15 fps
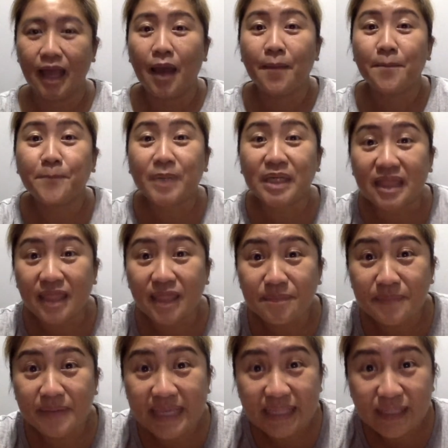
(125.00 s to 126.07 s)
But the
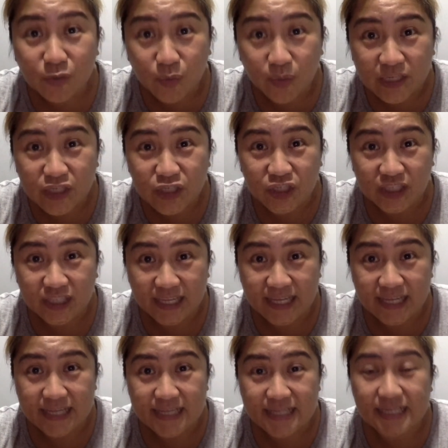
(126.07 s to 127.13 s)
main question
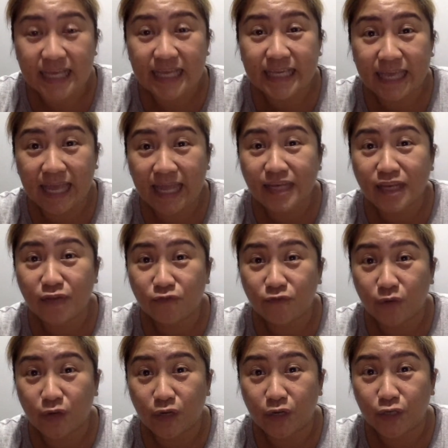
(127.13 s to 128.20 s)
is, can a
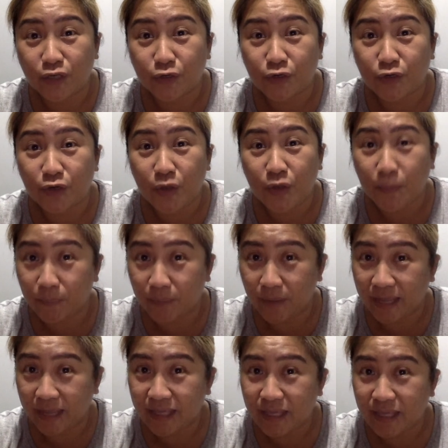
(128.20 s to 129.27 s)
foreigner
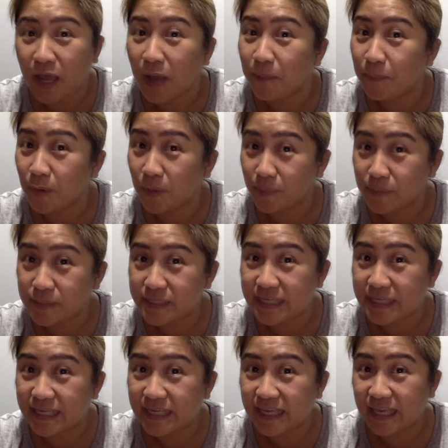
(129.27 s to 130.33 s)
buy a
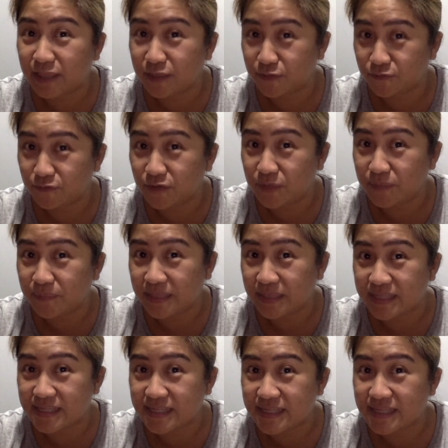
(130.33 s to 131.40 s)
property in the
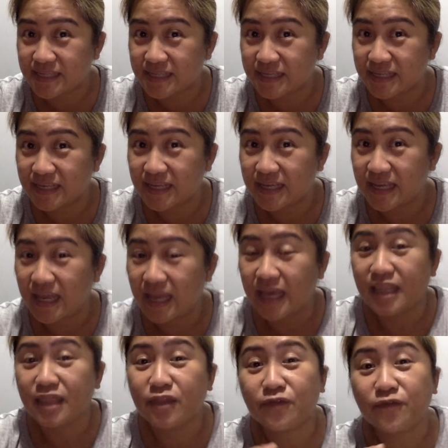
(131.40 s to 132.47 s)
Philippines?
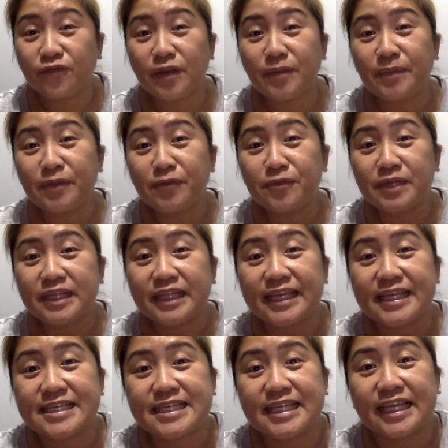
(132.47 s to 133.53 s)
The Philippine real
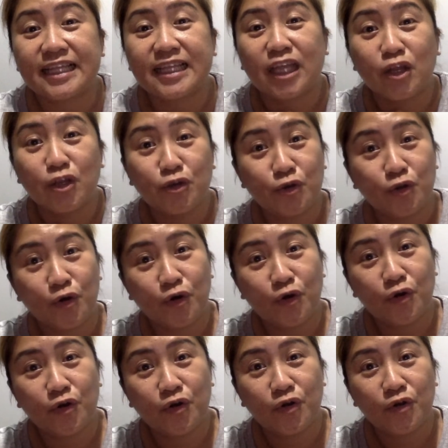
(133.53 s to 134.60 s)
estate
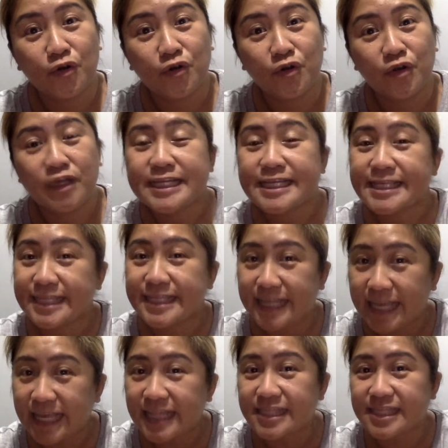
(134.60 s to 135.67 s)
law
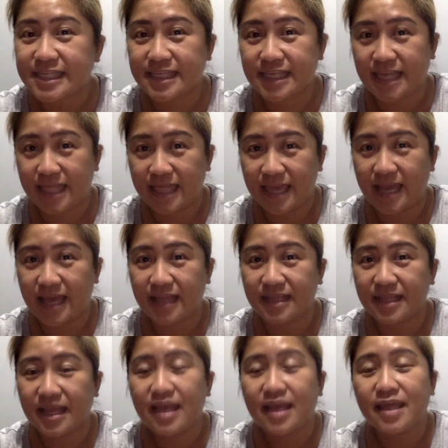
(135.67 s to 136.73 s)
states that
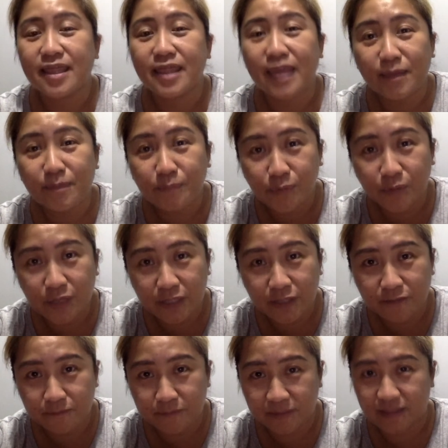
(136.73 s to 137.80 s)
they
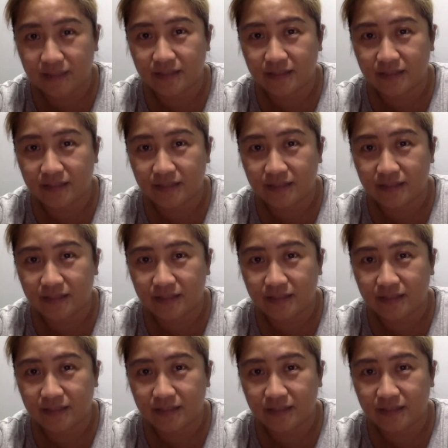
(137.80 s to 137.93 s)
prohibit